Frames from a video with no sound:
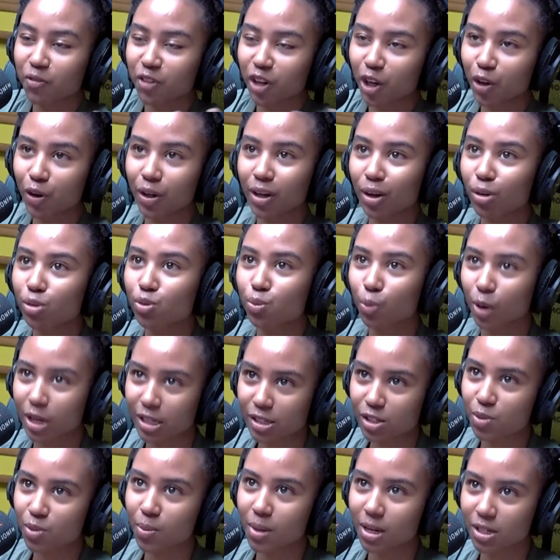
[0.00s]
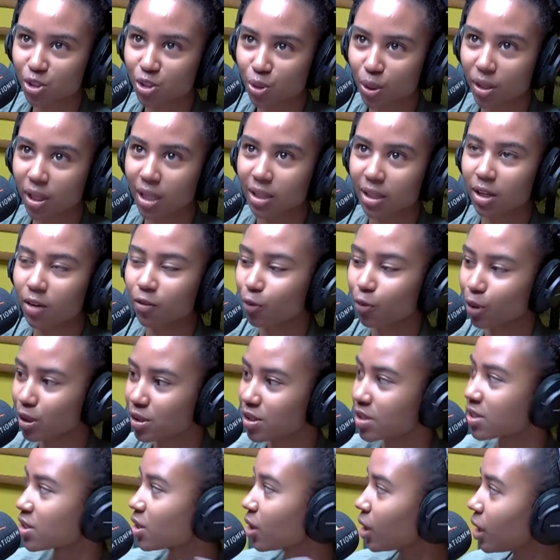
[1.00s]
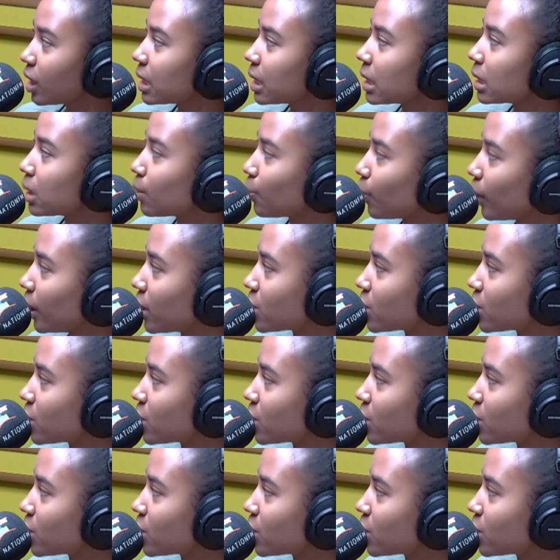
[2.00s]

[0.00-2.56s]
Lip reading: figuring out ways to make sure that their voices are heard in the